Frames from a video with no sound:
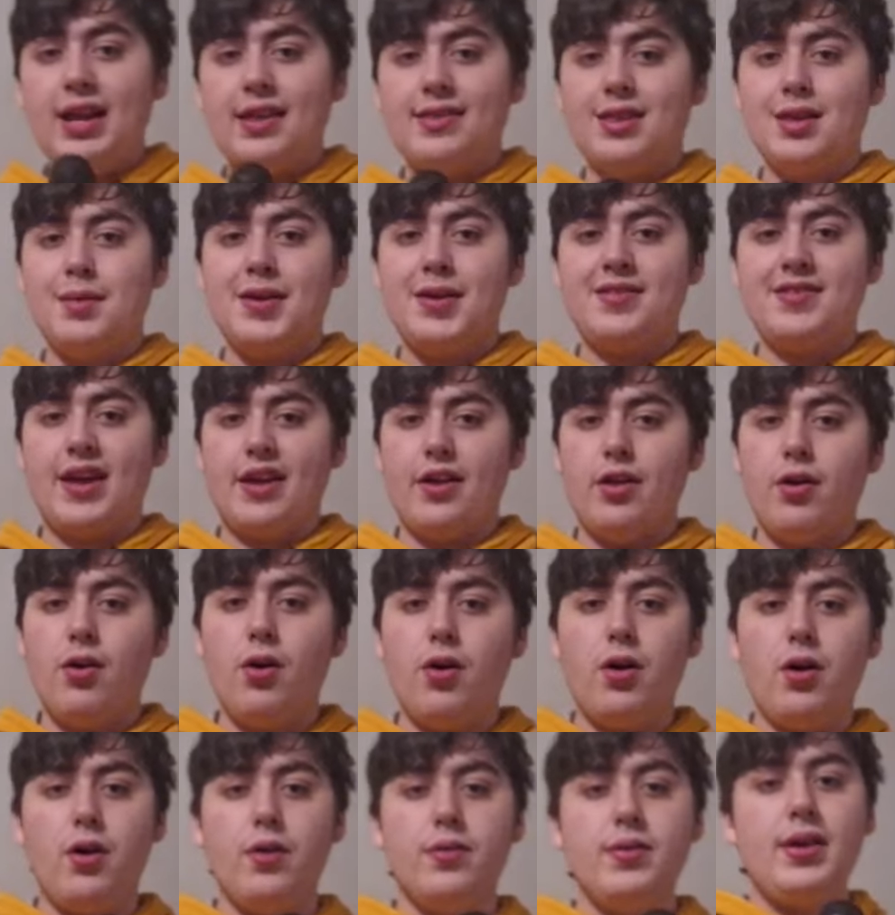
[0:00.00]
to be said at
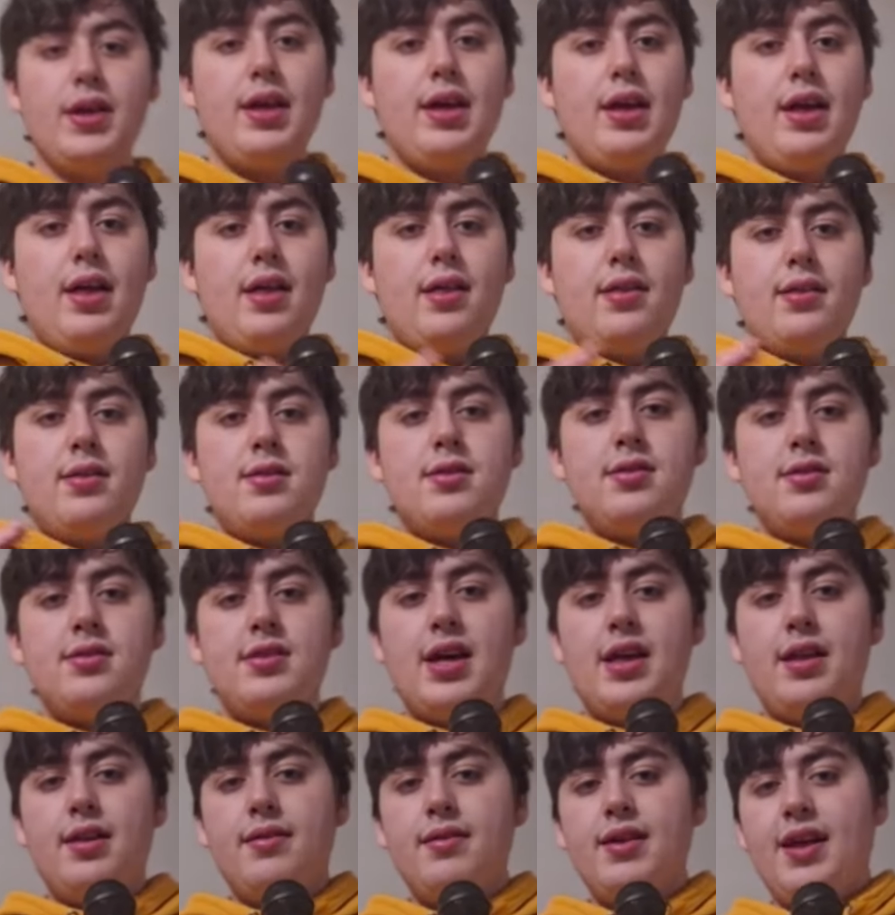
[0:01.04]
all,
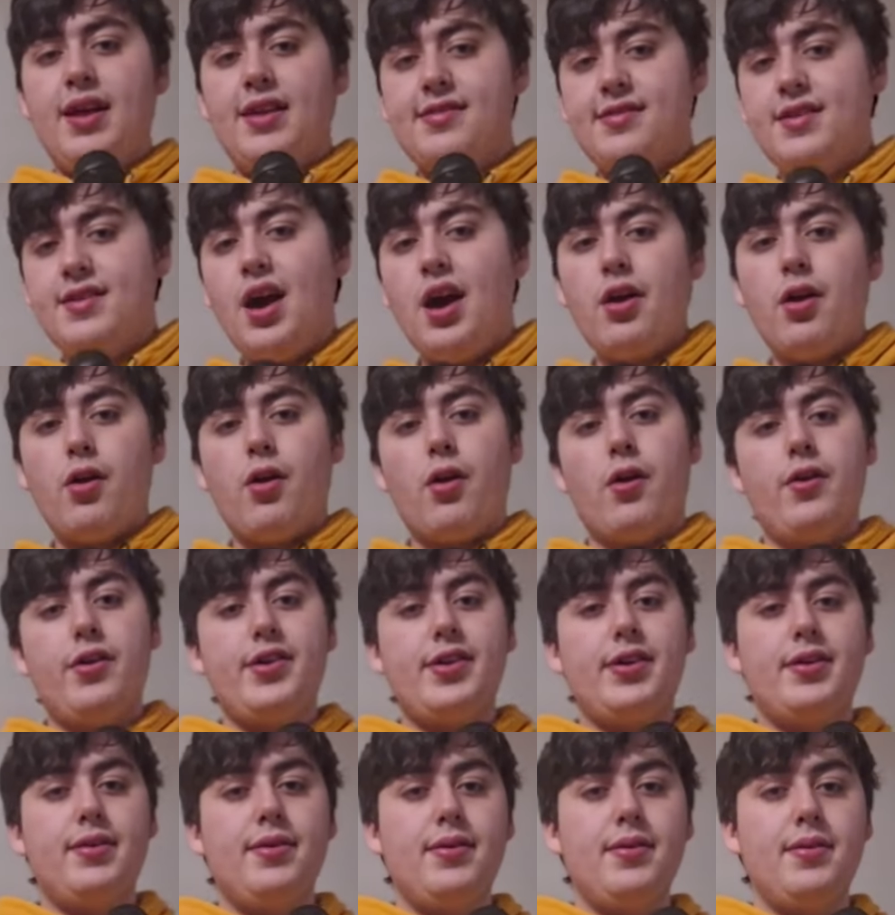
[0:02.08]
then it's not art.
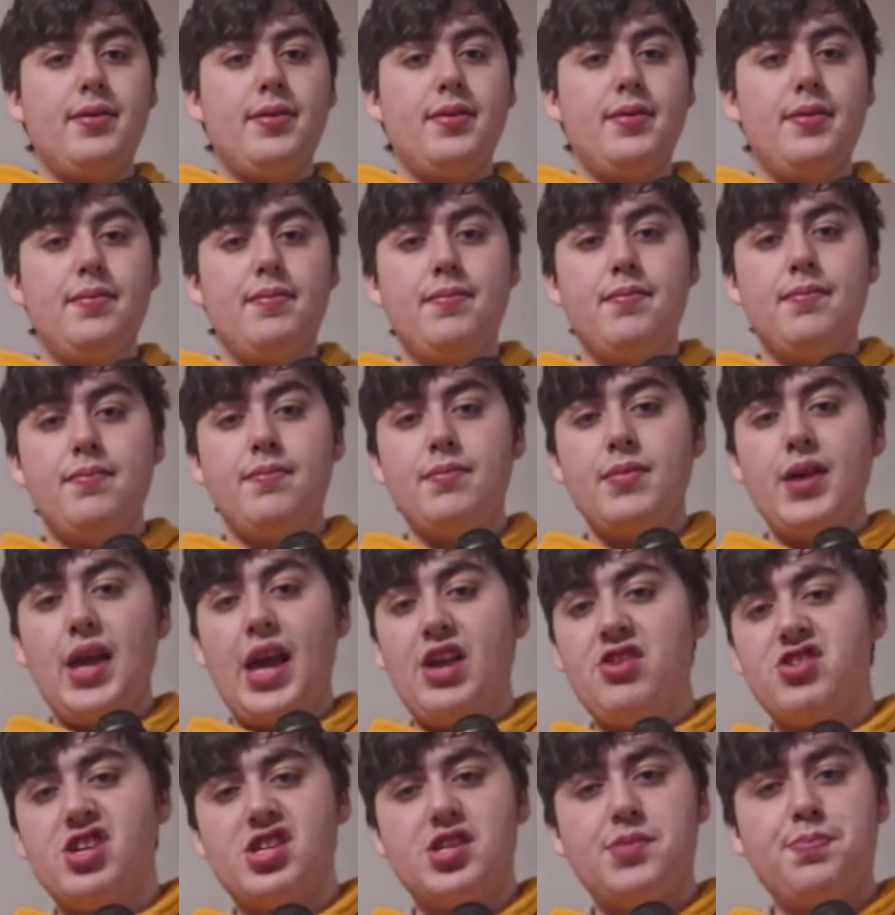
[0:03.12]

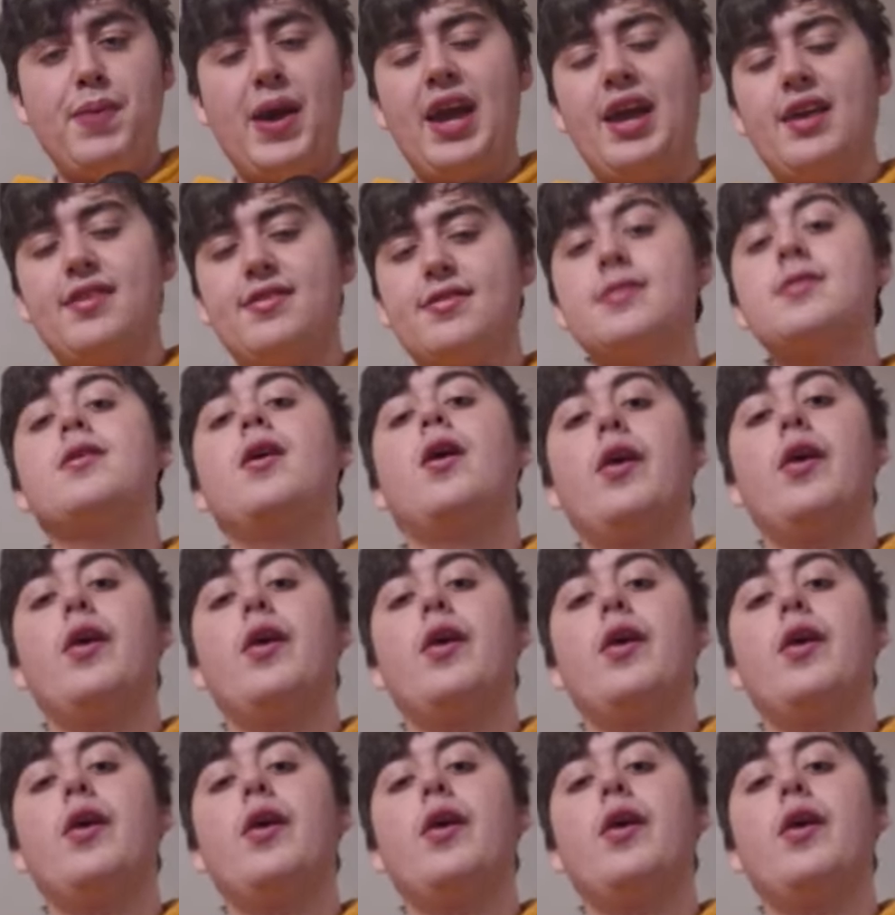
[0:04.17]
It's just paint on a